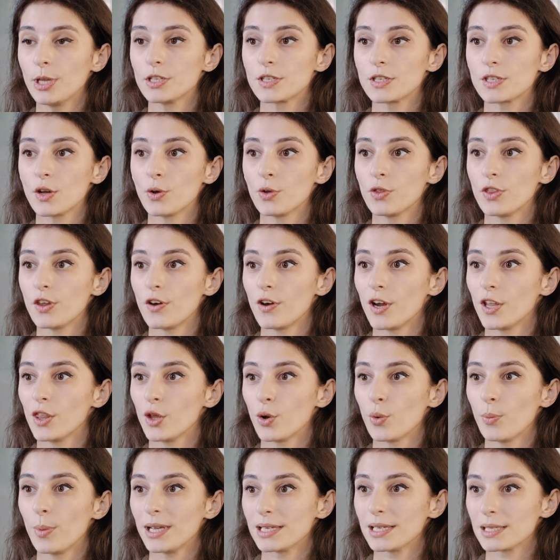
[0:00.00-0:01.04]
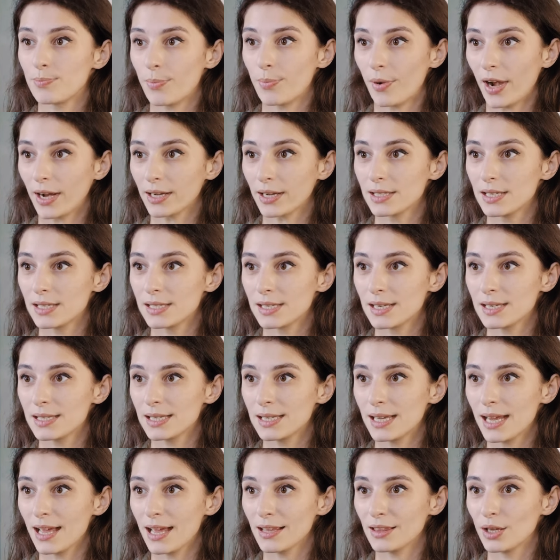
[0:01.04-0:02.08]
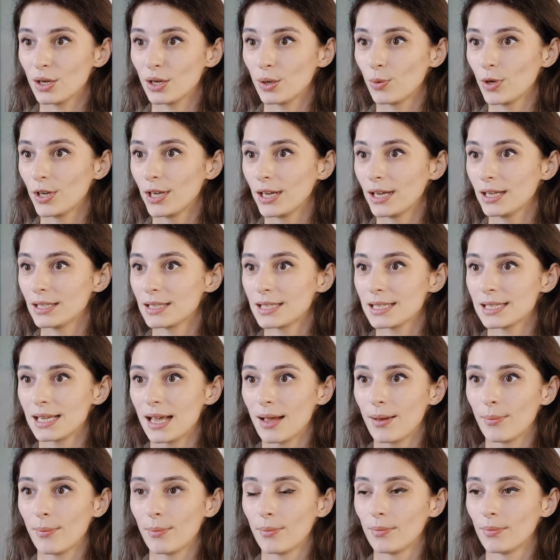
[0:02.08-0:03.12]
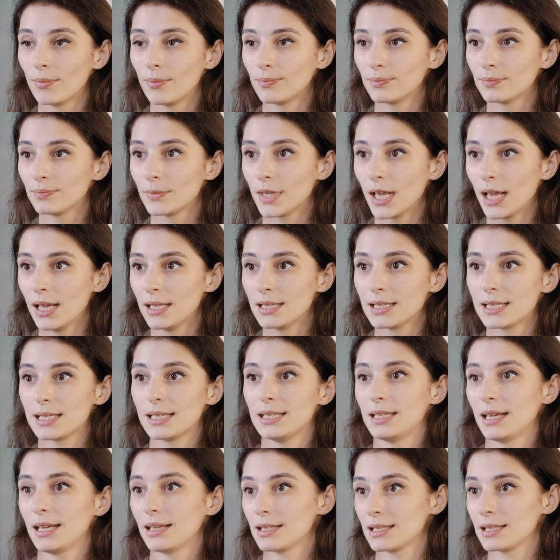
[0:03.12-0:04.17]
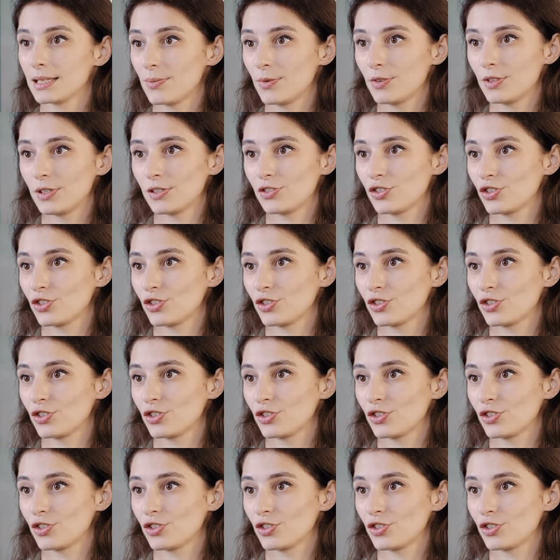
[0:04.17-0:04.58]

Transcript: so there are no best practices yet and we need some incidents which